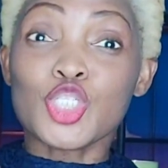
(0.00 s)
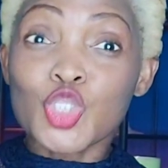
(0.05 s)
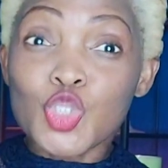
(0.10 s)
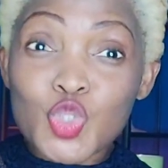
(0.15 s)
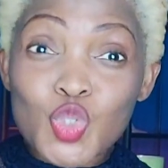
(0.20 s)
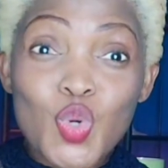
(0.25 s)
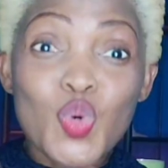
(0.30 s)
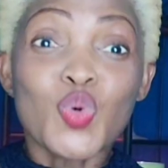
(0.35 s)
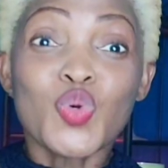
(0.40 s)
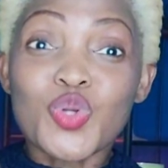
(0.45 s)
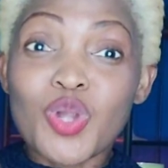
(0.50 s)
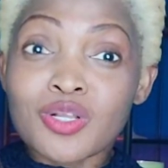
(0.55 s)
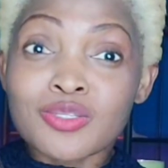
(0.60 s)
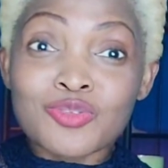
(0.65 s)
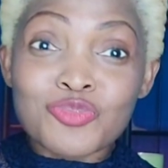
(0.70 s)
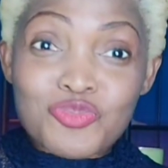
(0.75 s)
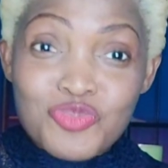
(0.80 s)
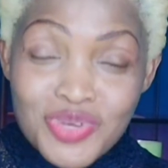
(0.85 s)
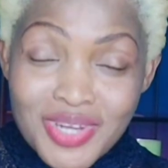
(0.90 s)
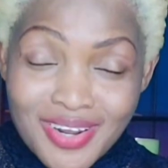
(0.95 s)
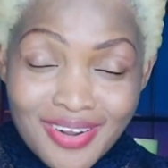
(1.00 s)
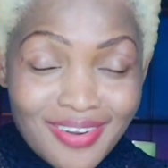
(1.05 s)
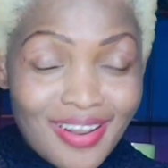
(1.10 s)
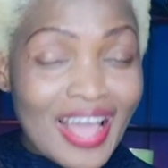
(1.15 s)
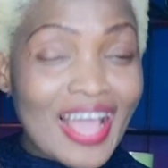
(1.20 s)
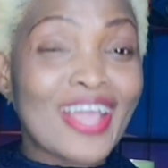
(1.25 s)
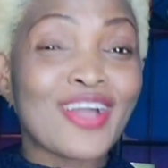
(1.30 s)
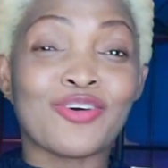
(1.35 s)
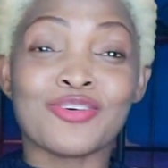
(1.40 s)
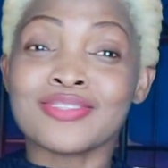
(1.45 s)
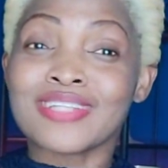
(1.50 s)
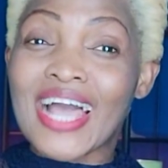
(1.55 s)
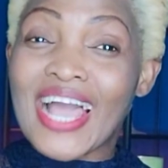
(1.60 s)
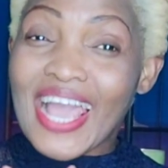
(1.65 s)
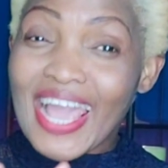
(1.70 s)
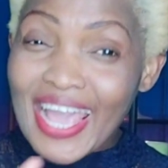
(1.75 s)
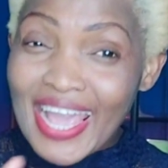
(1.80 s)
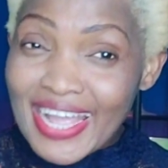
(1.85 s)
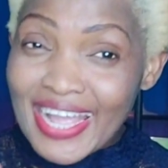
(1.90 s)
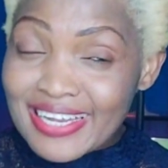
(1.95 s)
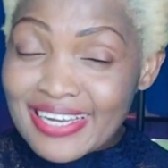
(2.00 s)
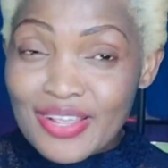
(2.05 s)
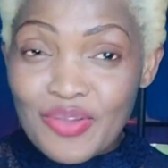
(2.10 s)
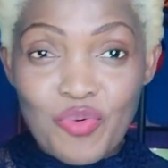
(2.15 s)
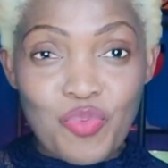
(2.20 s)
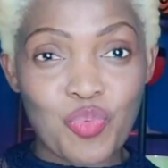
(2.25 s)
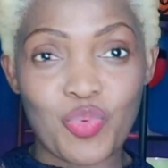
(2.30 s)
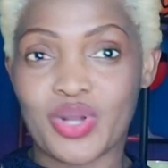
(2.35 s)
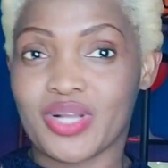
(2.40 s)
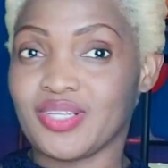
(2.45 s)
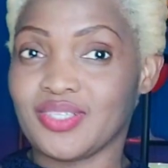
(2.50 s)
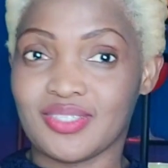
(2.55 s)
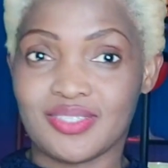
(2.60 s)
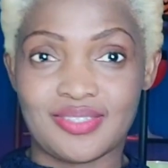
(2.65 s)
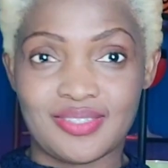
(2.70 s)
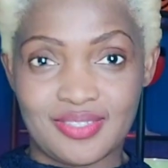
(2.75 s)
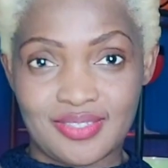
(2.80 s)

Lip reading: Do not rely on anyone